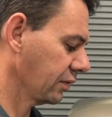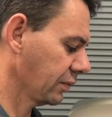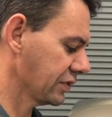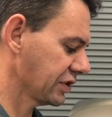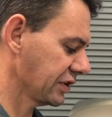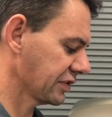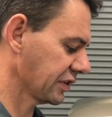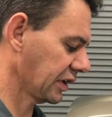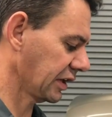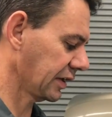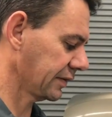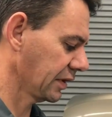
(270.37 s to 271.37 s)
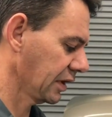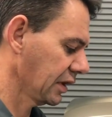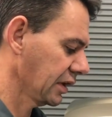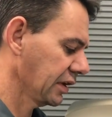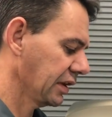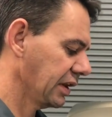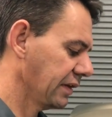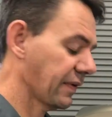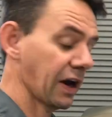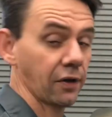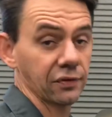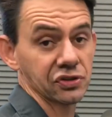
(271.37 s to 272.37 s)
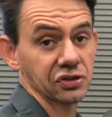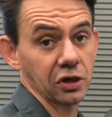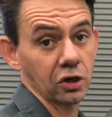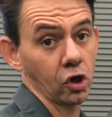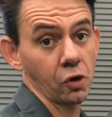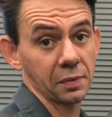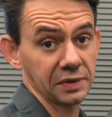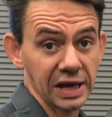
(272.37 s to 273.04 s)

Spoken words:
which is the valve is stuck open.